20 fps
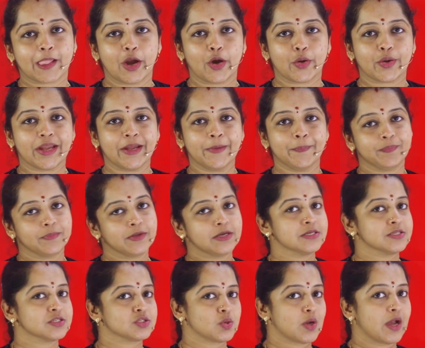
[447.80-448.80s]
Okay.
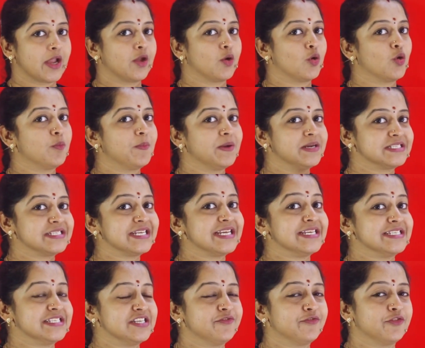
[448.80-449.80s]
So I hope it's
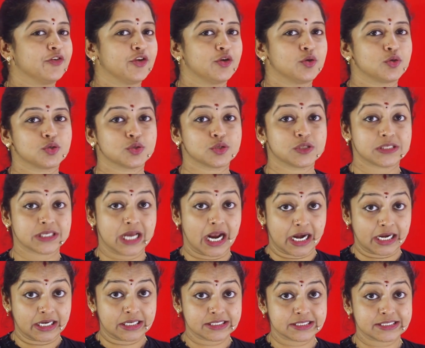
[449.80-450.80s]
easy for you to
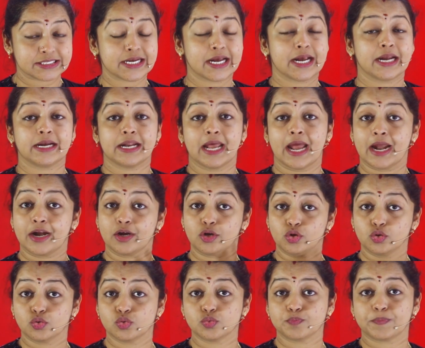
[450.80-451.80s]
understand
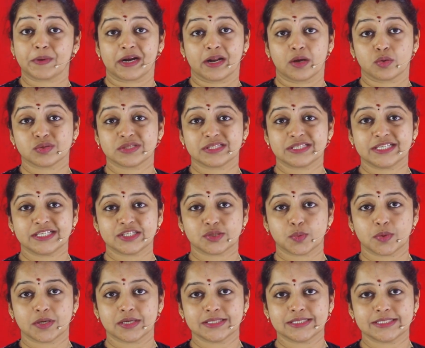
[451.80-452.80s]
and to pronounce these
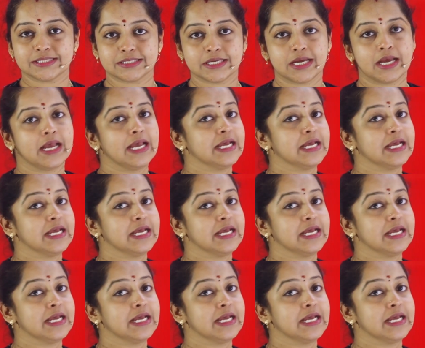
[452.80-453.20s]
words.